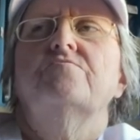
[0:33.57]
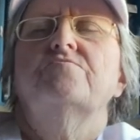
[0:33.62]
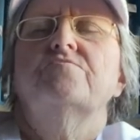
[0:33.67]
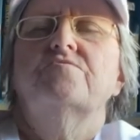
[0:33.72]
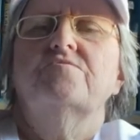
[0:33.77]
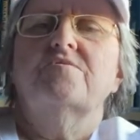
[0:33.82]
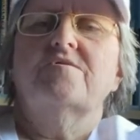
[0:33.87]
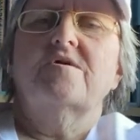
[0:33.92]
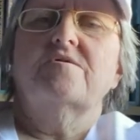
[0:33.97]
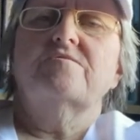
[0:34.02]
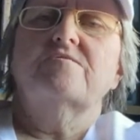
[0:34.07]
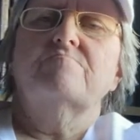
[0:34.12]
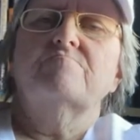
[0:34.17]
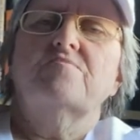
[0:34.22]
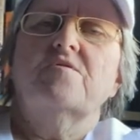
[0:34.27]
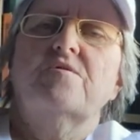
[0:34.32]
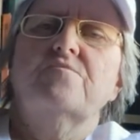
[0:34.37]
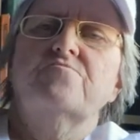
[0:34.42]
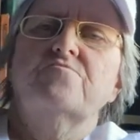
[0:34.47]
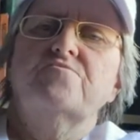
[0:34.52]
to get them to
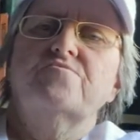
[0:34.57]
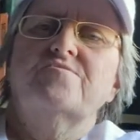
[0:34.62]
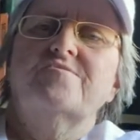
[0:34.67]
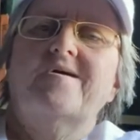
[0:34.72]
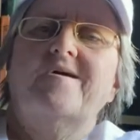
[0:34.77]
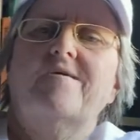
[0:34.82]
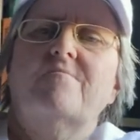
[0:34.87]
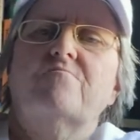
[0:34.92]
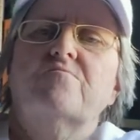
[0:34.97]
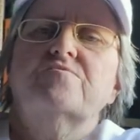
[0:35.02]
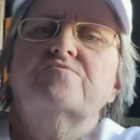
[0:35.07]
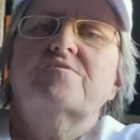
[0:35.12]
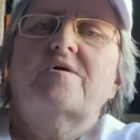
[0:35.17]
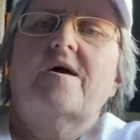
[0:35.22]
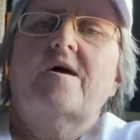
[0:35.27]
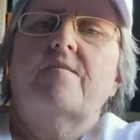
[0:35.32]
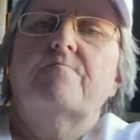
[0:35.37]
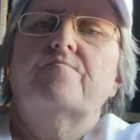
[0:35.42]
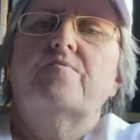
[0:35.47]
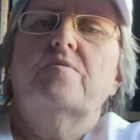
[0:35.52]
understand what's
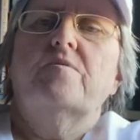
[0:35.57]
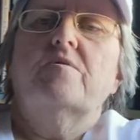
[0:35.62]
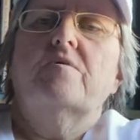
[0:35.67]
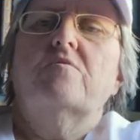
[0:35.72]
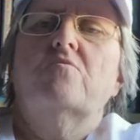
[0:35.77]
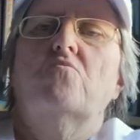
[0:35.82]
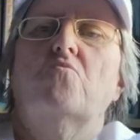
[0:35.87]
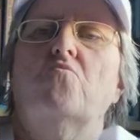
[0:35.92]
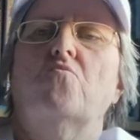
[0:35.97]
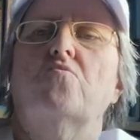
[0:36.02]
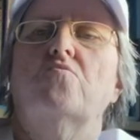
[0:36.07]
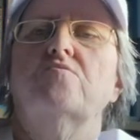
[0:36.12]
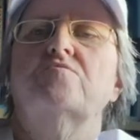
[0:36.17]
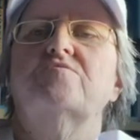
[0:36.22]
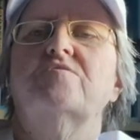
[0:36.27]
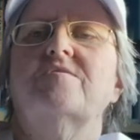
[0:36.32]
happening, or to